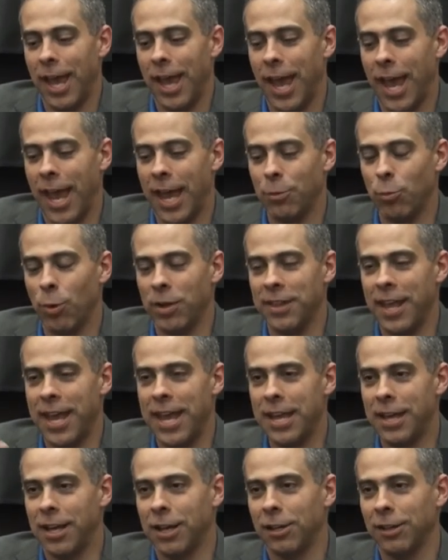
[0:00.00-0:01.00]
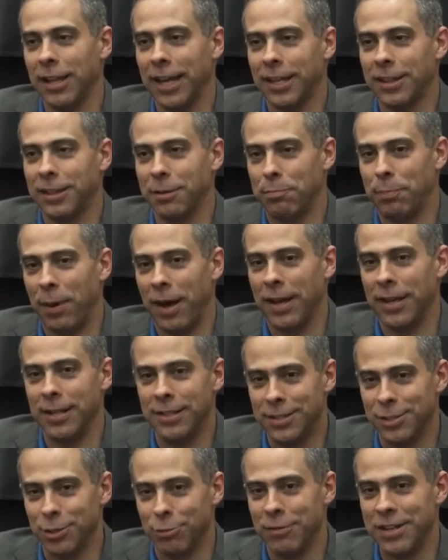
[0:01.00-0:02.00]
and when they click the
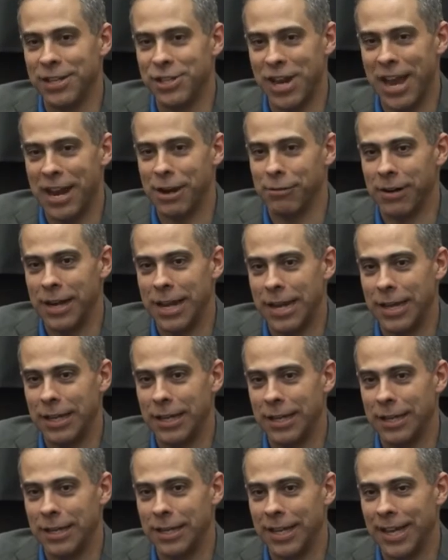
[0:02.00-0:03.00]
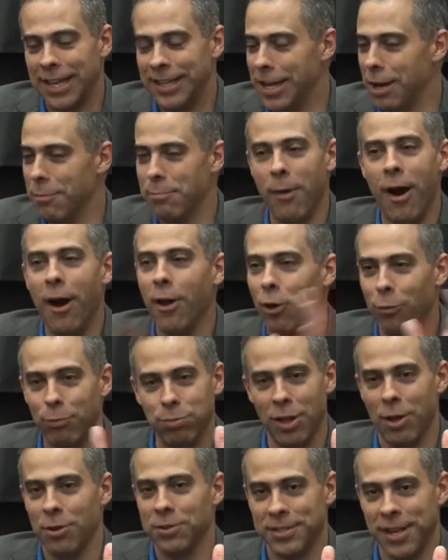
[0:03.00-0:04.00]
button to regenerate and their model
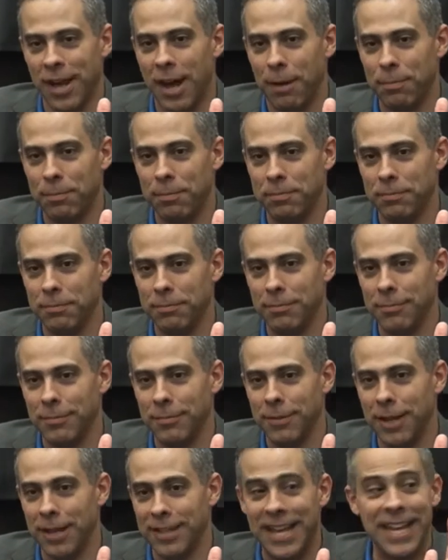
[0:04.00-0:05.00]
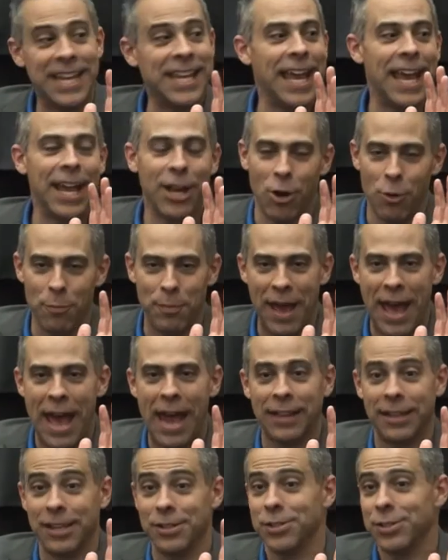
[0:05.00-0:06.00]
blows up and they can't go
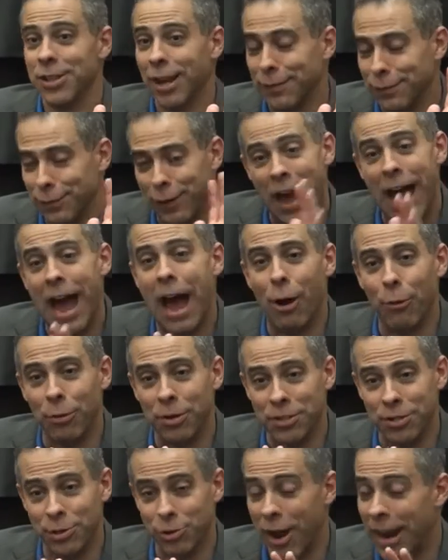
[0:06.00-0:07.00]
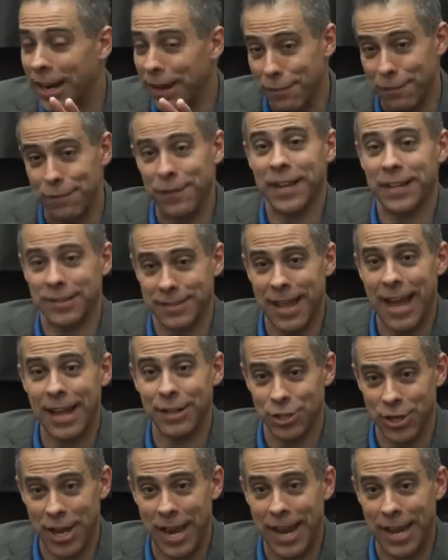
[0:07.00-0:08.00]
back, they're stuck for hours trying to fix that
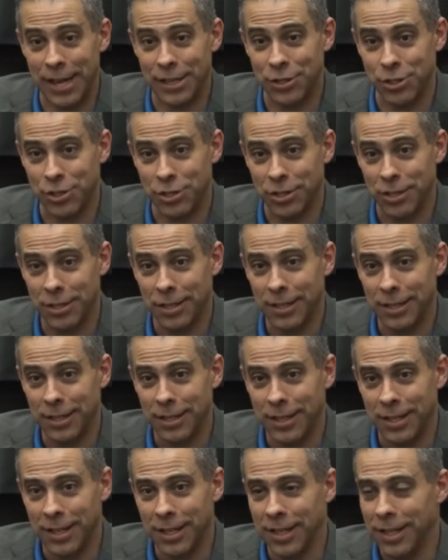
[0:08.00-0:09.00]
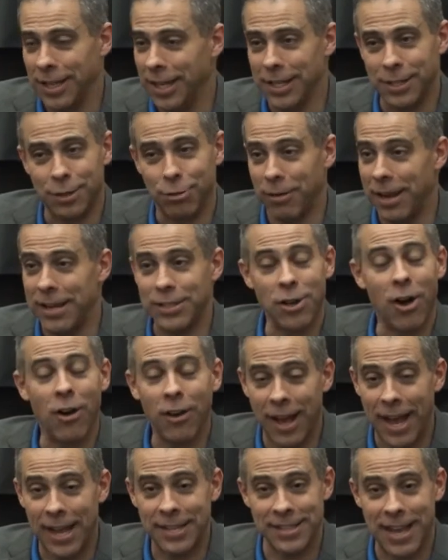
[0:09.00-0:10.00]
change. It creates all
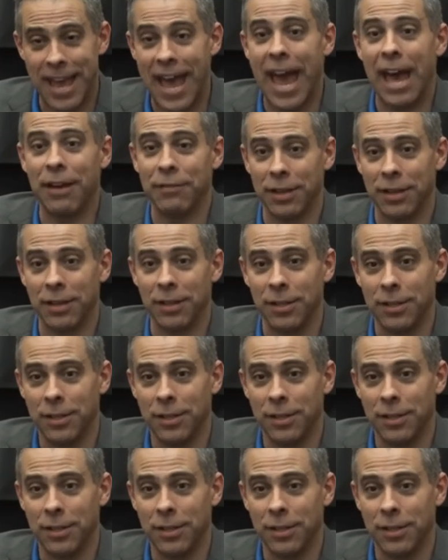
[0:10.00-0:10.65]
kinds of havoc.